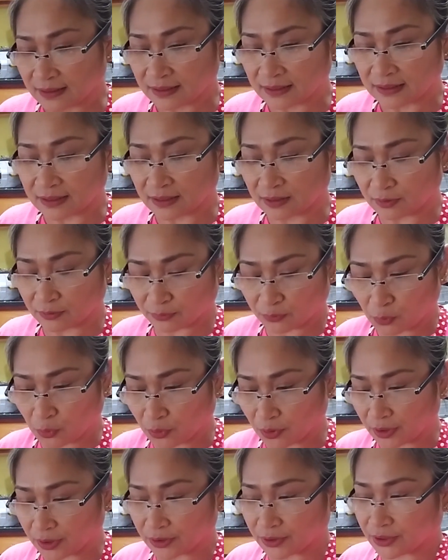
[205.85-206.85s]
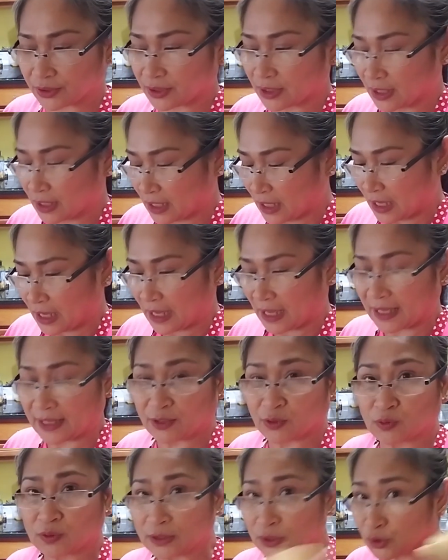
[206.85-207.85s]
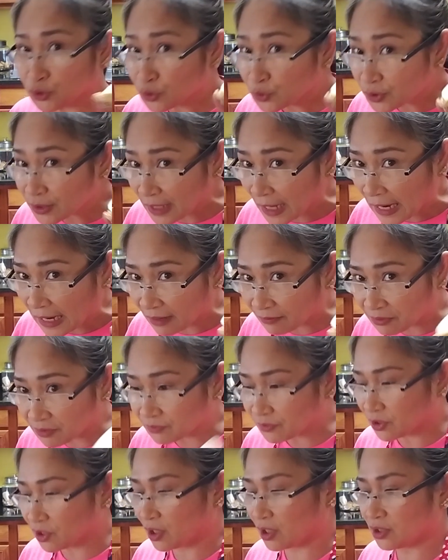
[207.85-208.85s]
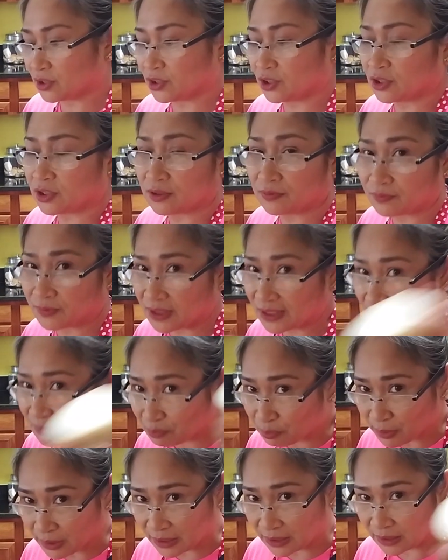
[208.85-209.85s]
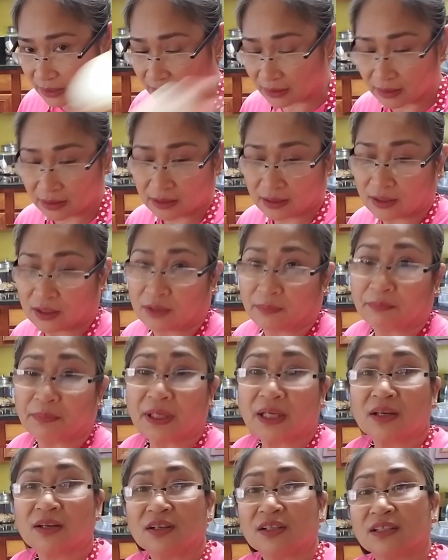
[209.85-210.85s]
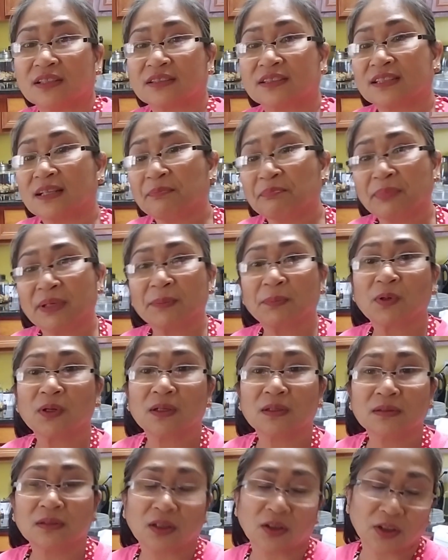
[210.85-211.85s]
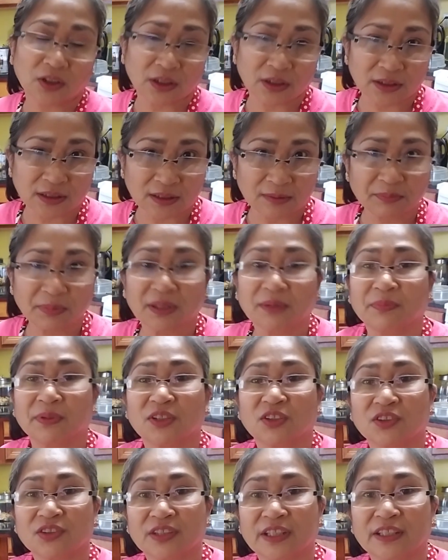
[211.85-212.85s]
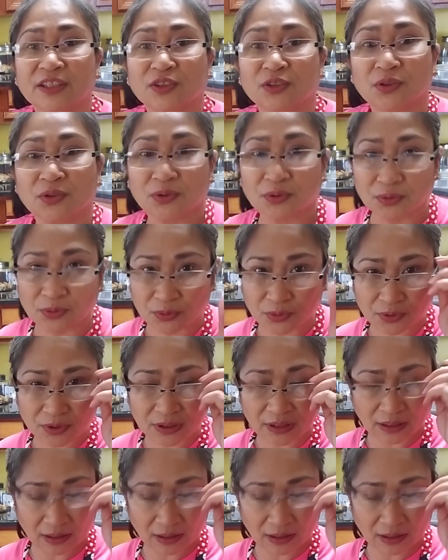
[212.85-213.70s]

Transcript: And of course, I only use the half of the onion, this big, because some people, or some Filipino, they use